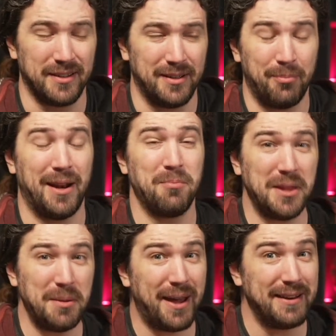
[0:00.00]
But I'm really
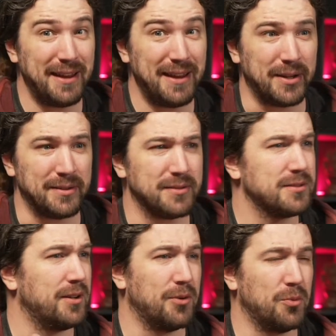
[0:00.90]
bad at naming,
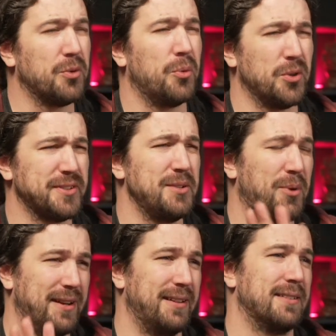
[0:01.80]
so we'll see what
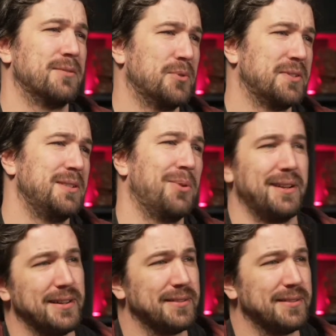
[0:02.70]
it is. We'll see what it is.